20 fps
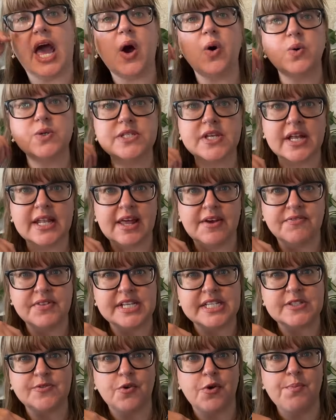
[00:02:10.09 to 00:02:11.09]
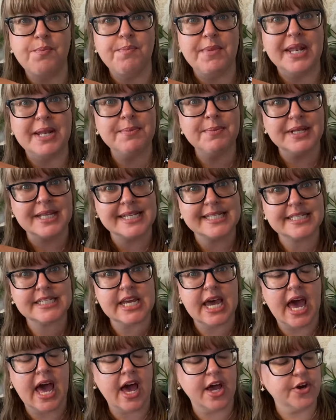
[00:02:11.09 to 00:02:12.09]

also love this for a minimalist